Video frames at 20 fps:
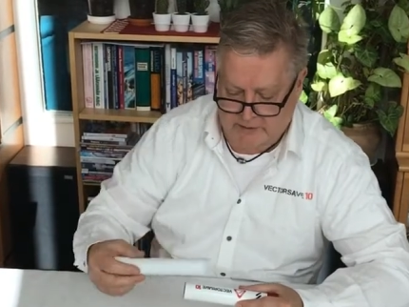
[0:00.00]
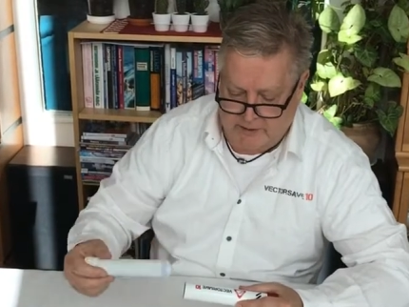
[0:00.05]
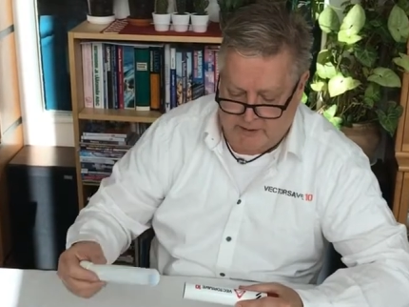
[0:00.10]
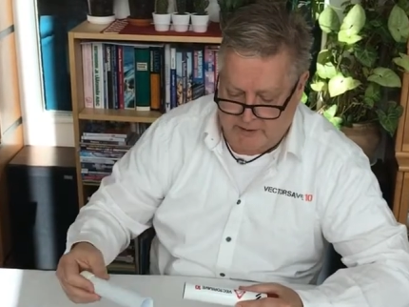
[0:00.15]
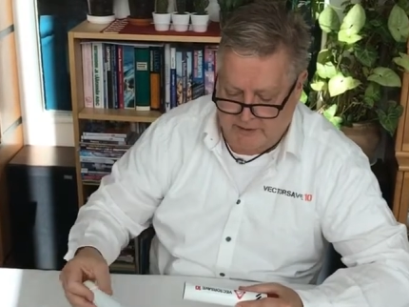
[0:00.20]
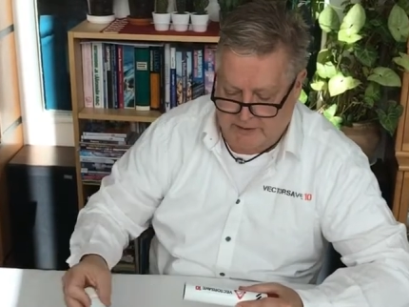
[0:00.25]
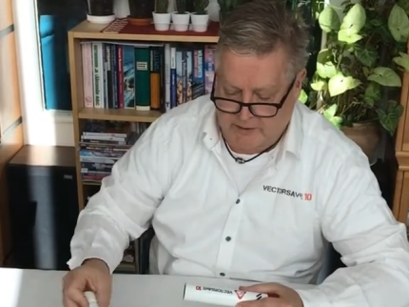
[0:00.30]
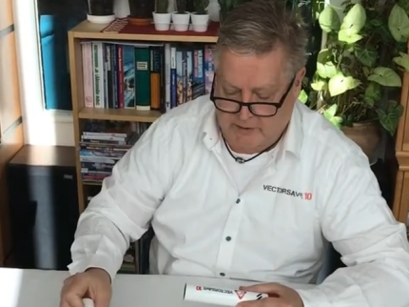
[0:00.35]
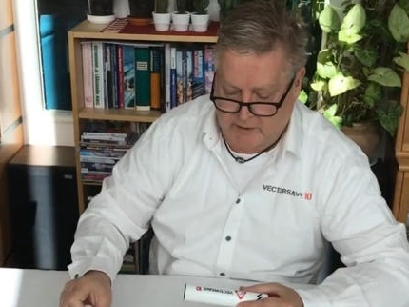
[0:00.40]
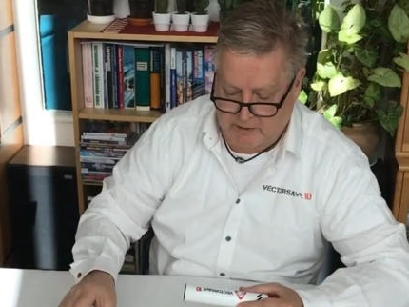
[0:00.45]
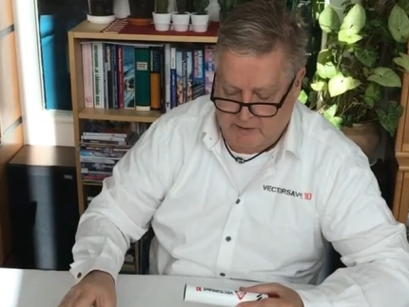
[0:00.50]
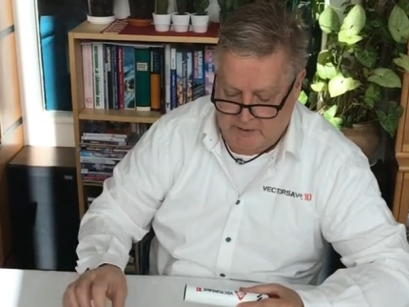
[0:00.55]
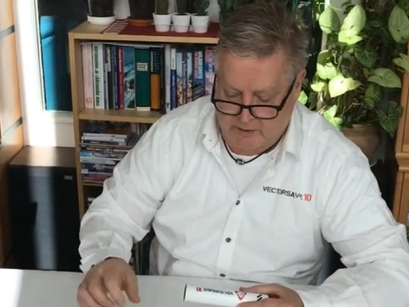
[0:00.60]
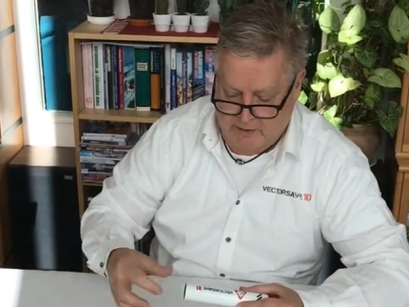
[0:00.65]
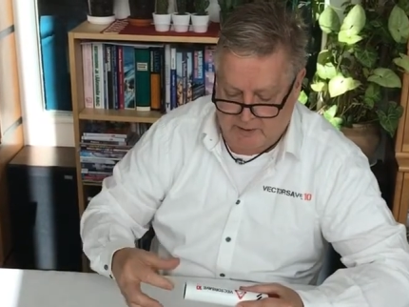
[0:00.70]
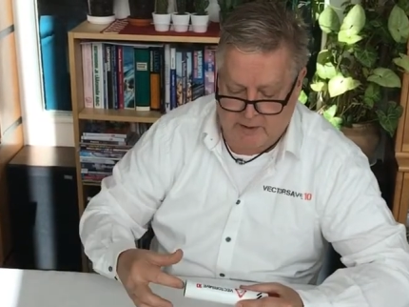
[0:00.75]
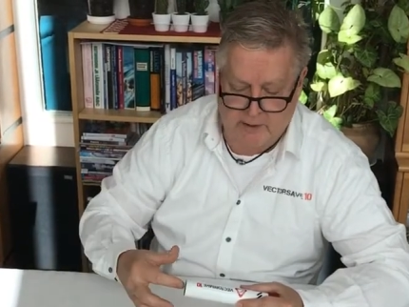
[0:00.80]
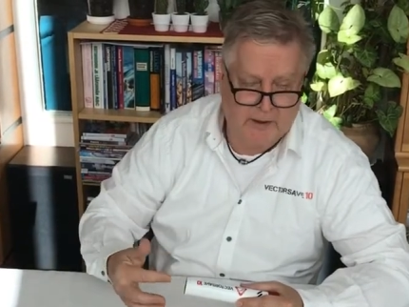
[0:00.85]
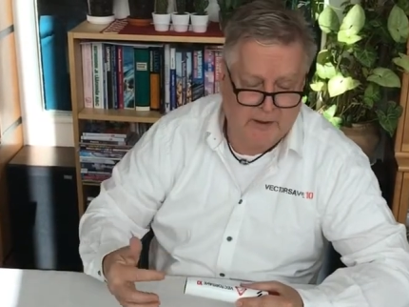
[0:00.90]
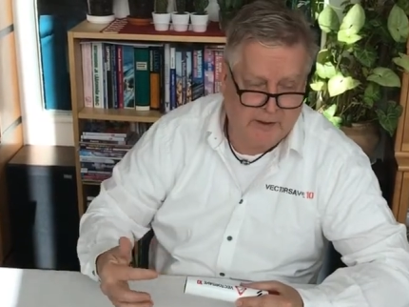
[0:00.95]
until
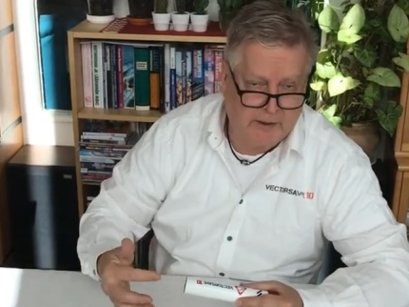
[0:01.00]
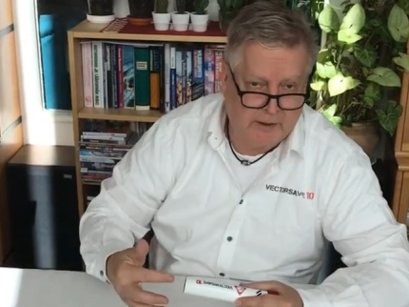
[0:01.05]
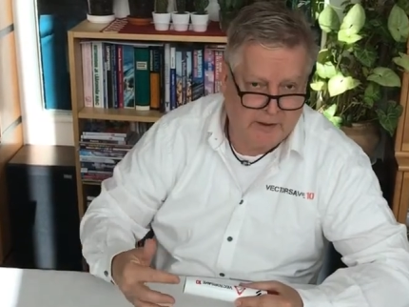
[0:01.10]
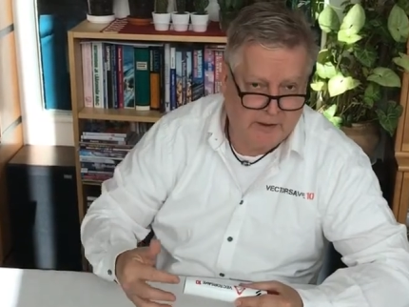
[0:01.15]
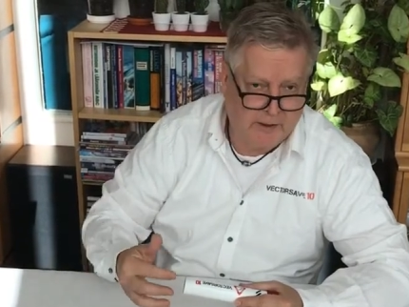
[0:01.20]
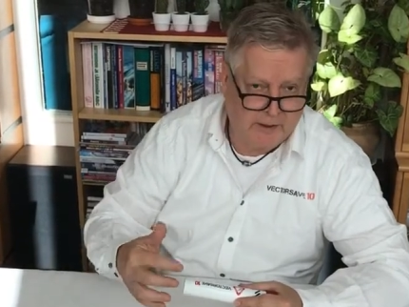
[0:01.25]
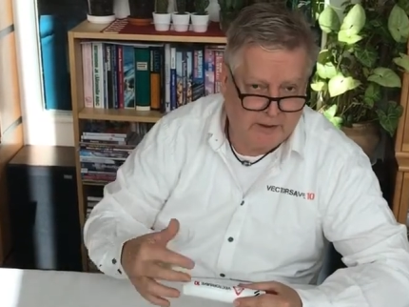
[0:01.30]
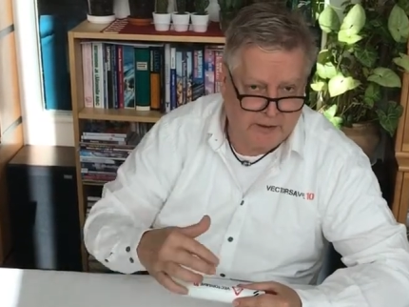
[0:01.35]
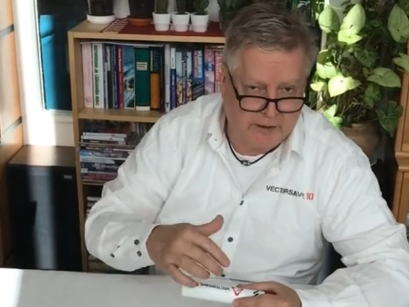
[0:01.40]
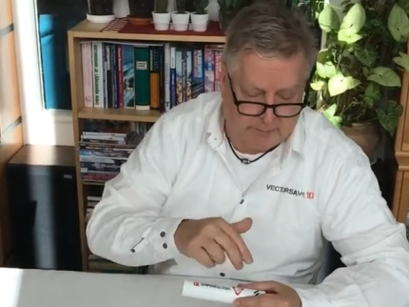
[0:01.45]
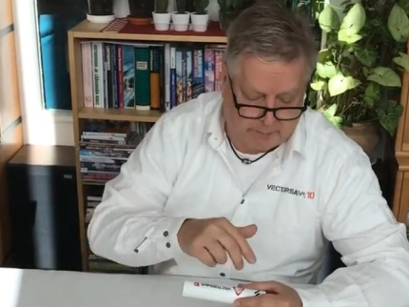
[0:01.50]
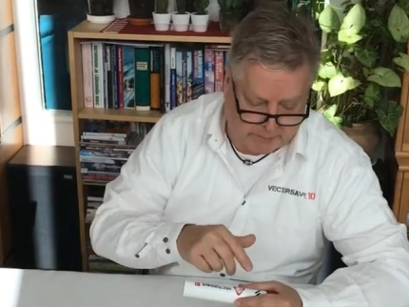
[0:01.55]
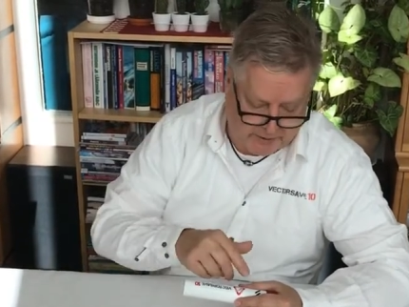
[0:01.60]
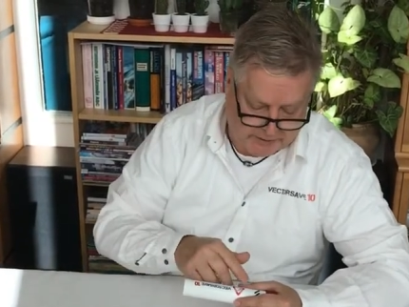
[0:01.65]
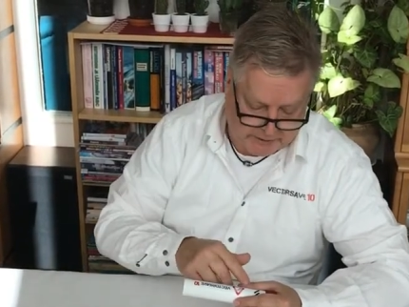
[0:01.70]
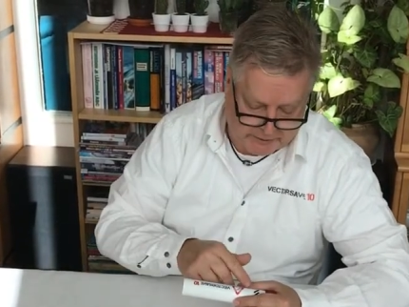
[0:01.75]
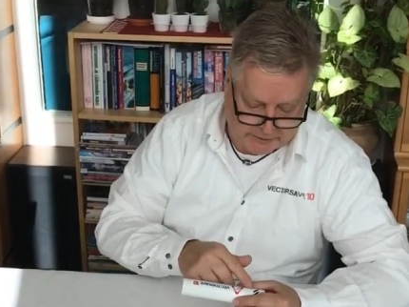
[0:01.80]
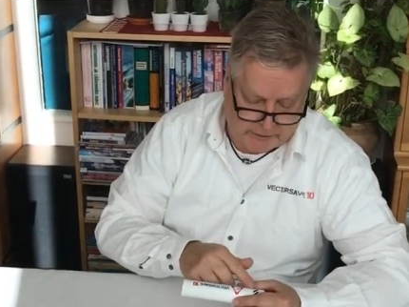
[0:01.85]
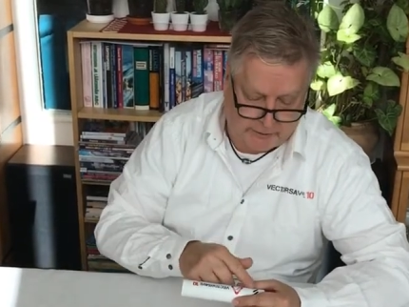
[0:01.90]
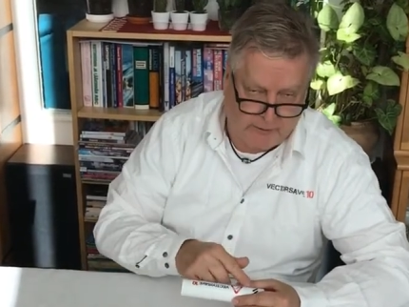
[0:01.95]
the
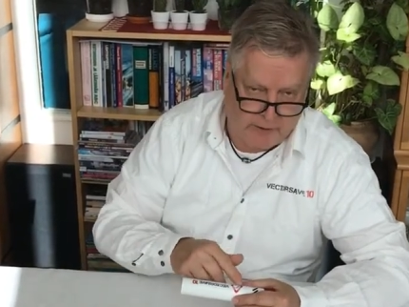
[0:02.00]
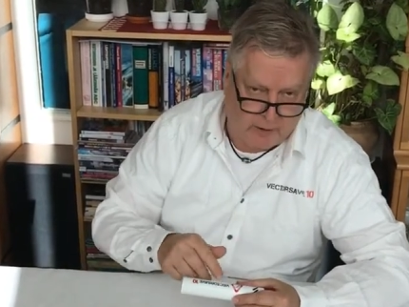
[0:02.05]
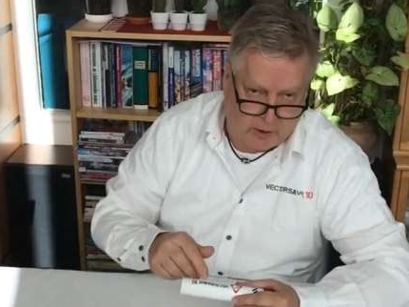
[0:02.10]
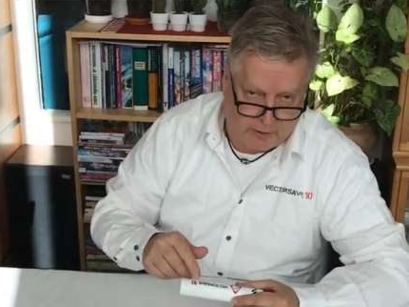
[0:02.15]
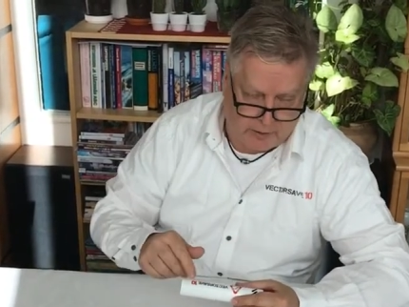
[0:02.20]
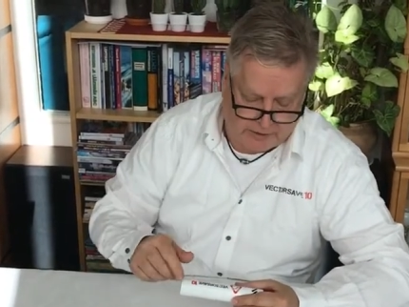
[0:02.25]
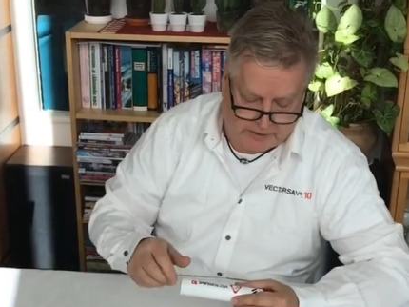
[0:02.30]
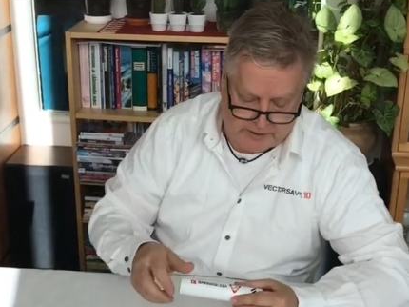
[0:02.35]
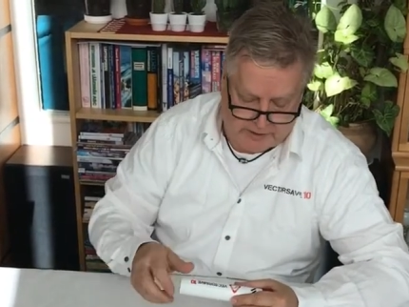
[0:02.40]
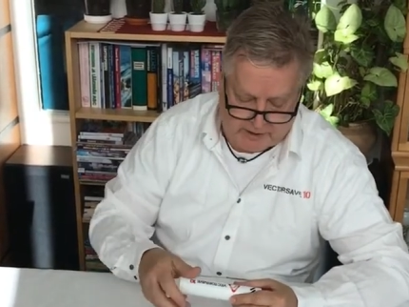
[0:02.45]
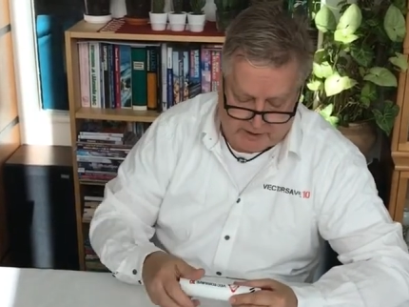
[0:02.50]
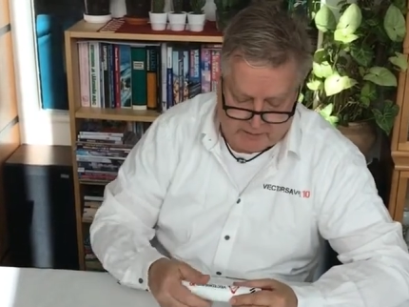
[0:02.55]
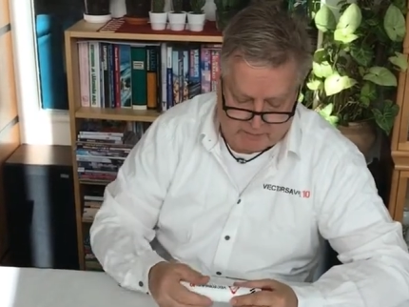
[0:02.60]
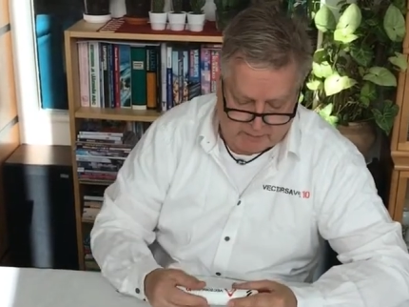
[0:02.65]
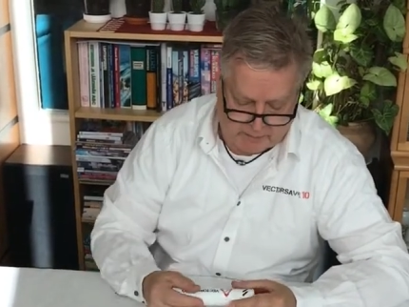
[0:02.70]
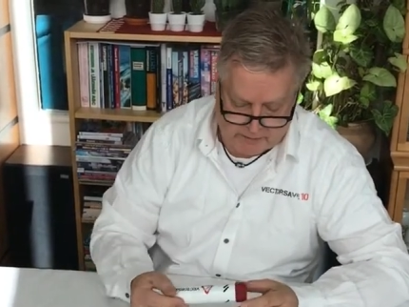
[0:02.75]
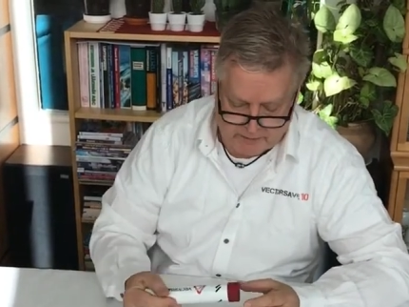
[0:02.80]
piston locks down.